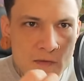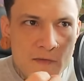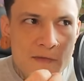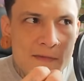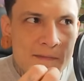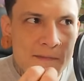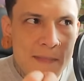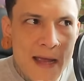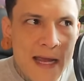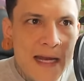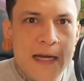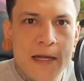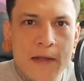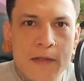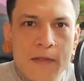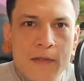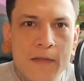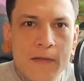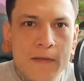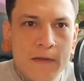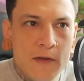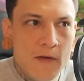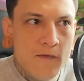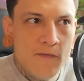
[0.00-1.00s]
you've made it.
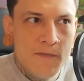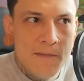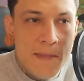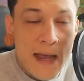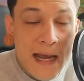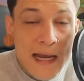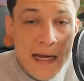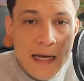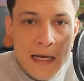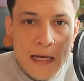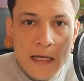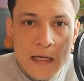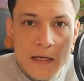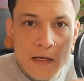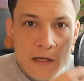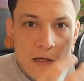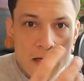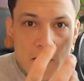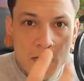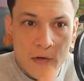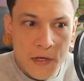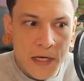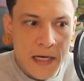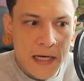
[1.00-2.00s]
You've made it.
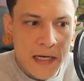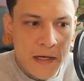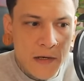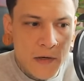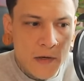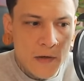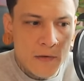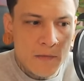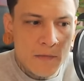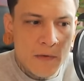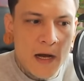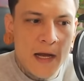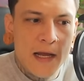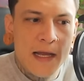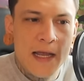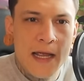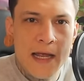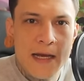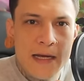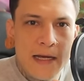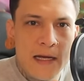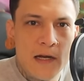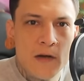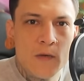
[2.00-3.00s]
You're here, right?
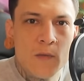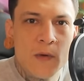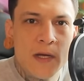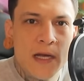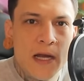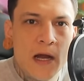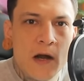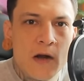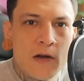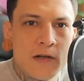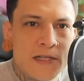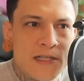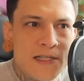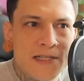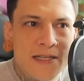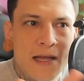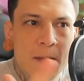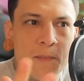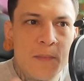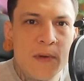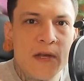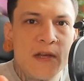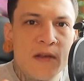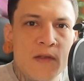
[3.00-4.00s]
And here we are
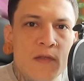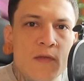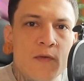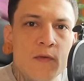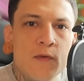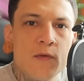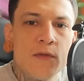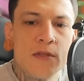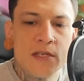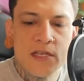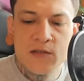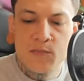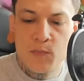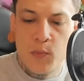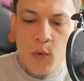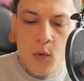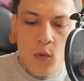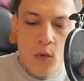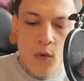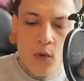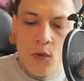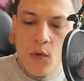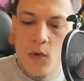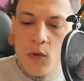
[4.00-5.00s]
stepping through this
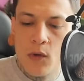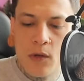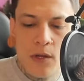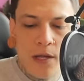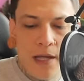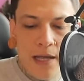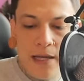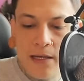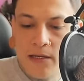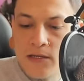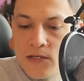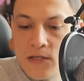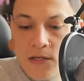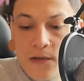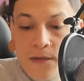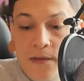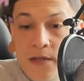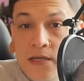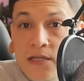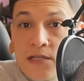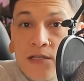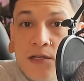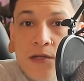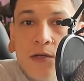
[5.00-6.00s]
portal into
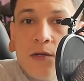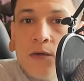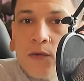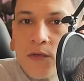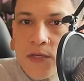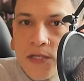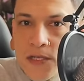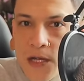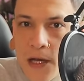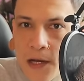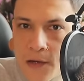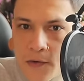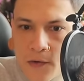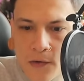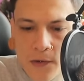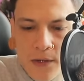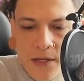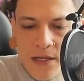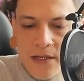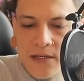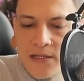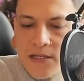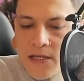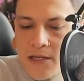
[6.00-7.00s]
this new cycle,
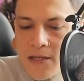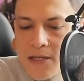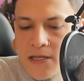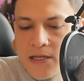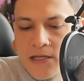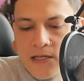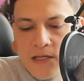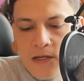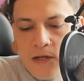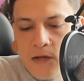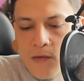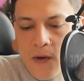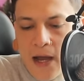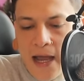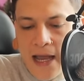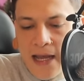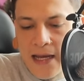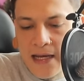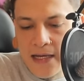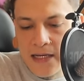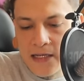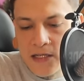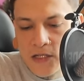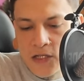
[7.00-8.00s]
into this new
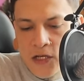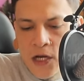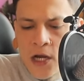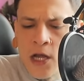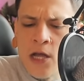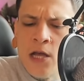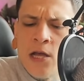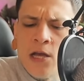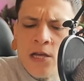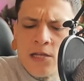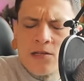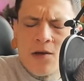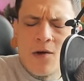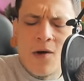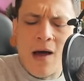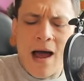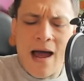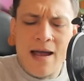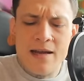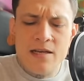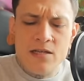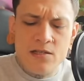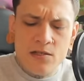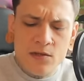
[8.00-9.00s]
age. So
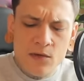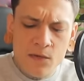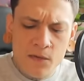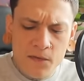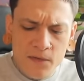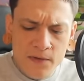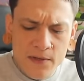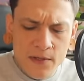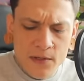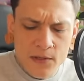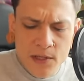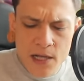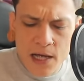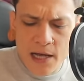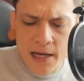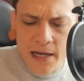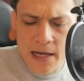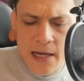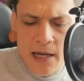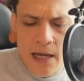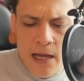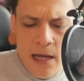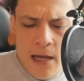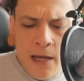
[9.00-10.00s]
I do feel
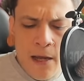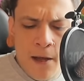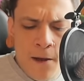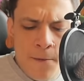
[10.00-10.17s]
like